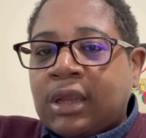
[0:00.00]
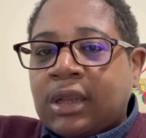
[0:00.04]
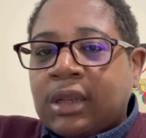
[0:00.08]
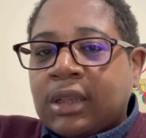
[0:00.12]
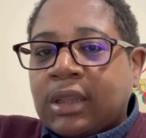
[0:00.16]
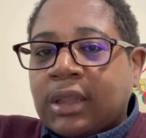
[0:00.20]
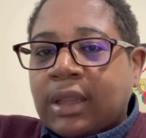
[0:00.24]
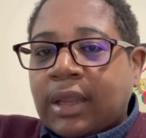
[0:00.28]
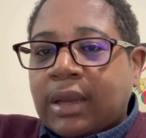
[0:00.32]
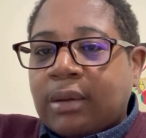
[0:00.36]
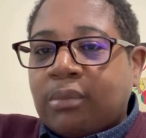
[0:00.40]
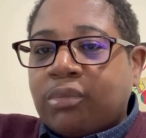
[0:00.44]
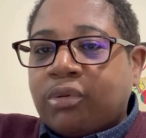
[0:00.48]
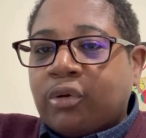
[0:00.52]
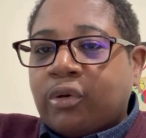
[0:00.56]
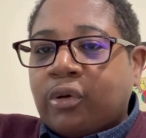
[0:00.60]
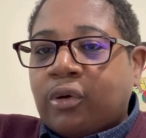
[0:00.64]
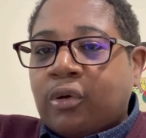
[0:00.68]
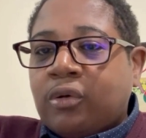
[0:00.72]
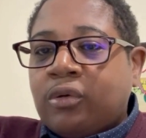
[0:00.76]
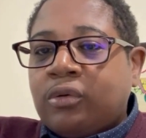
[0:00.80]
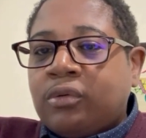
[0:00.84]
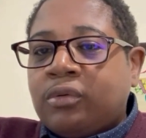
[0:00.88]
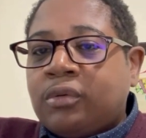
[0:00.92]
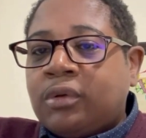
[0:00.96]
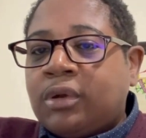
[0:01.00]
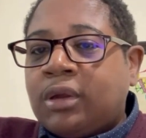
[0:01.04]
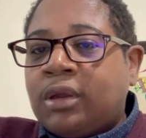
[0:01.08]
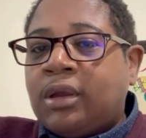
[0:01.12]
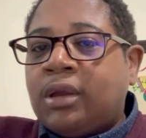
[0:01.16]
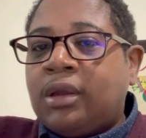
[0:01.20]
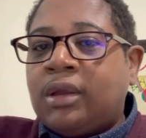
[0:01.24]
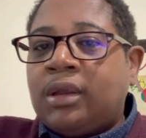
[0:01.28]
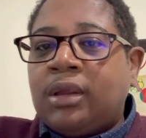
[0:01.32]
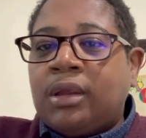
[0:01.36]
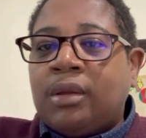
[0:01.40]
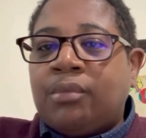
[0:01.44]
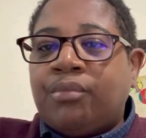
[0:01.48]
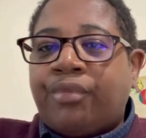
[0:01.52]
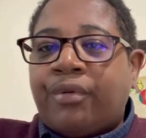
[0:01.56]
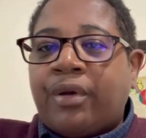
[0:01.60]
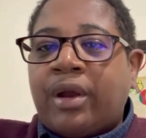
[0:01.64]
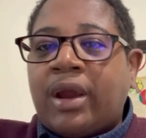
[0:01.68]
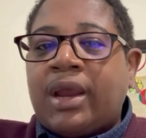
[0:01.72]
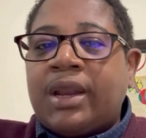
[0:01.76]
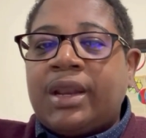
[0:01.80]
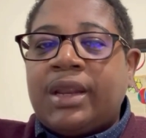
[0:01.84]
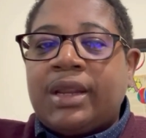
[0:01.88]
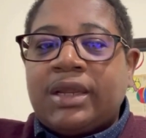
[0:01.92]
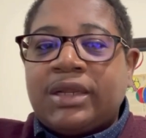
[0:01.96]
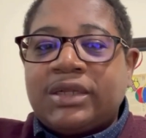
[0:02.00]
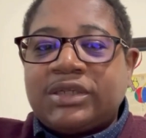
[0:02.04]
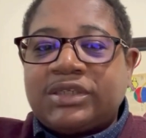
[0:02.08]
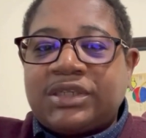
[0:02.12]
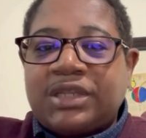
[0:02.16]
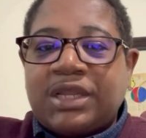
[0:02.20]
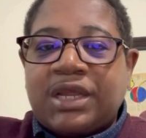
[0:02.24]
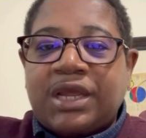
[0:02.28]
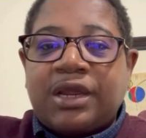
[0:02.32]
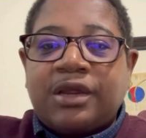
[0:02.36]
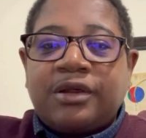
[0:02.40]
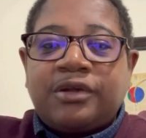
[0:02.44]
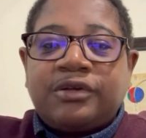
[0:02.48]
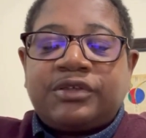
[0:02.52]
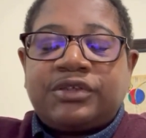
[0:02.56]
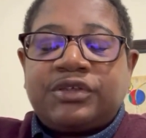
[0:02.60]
label and branding is there.